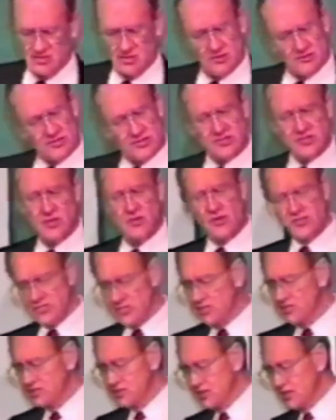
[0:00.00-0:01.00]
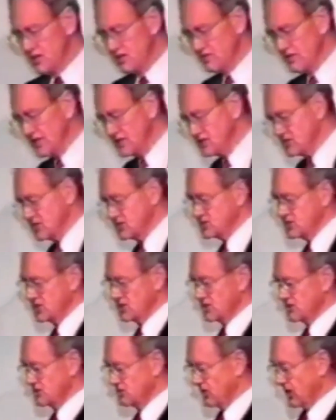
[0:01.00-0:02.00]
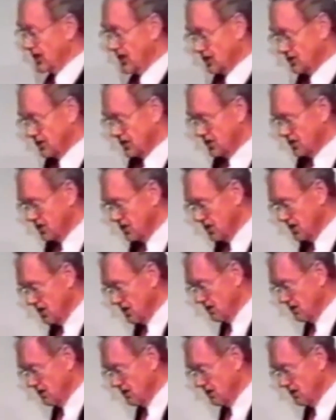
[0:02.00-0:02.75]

don't know if there's a coincidence there or if that's just another plan. Okay?